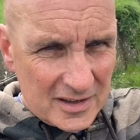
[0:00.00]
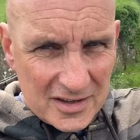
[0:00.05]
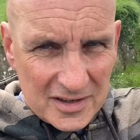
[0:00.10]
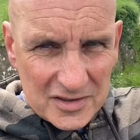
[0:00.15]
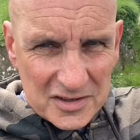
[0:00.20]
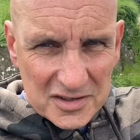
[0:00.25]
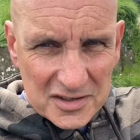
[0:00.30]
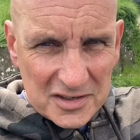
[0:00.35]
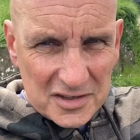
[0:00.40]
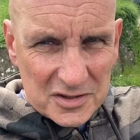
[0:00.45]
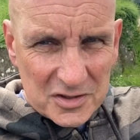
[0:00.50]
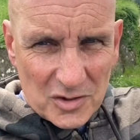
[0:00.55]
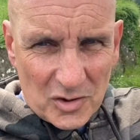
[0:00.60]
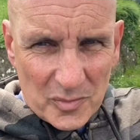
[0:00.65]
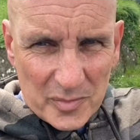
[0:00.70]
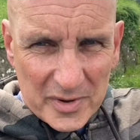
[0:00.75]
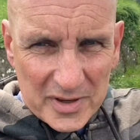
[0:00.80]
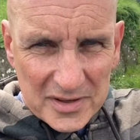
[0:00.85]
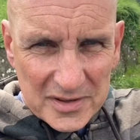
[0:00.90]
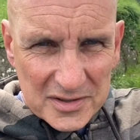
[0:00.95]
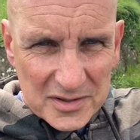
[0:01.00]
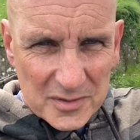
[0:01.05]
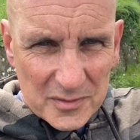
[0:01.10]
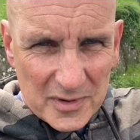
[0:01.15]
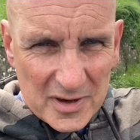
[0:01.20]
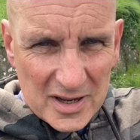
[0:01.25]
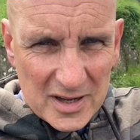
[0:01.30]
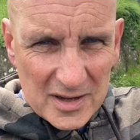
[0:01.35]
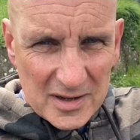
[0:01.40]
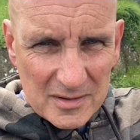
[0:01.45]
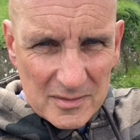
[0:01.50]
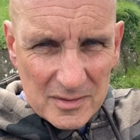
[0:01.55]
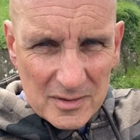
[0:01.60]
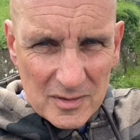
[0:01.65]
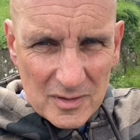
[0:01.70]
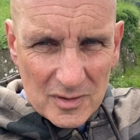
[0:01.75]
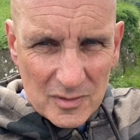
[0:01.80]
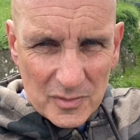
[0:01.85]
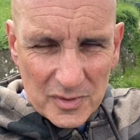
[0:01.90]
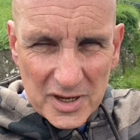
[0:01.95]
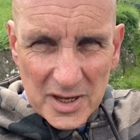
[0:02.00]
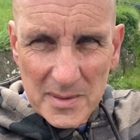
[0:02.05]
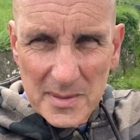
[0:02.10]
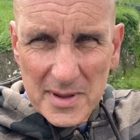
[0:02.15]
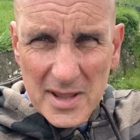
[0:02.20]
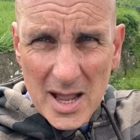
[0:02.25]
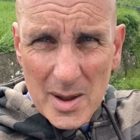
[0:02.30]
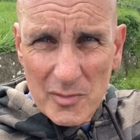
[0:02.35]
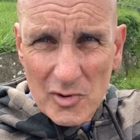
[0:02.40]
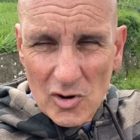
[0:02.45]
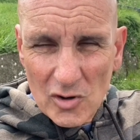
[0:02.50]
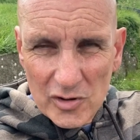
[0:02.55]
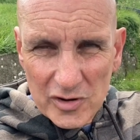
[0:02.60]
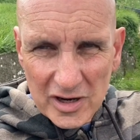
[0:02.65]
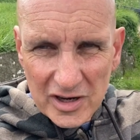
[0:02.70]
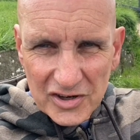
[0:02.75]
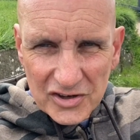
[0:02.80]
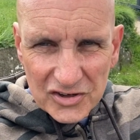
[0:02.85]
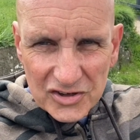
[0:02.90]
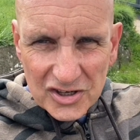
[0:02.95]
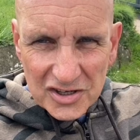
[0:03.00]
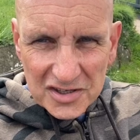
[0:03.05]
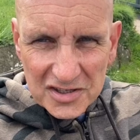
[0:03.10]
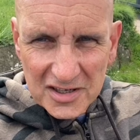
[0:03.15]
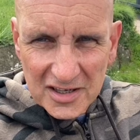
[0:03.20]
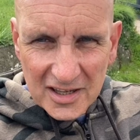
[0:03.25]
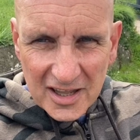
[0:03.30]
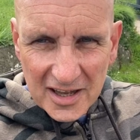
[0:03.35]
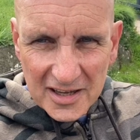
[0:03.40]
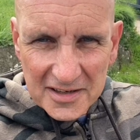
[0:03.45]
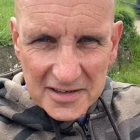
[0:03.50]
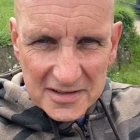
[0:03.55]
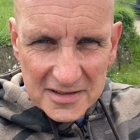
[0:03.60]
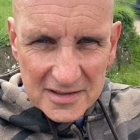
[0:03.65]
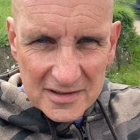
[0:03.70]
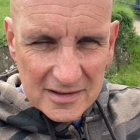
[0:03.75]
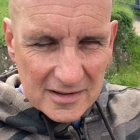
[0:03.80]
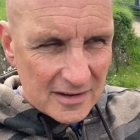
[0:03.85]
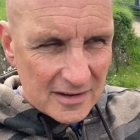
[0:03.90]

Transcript: just at the top bit. So we'll keep the camera on just in case.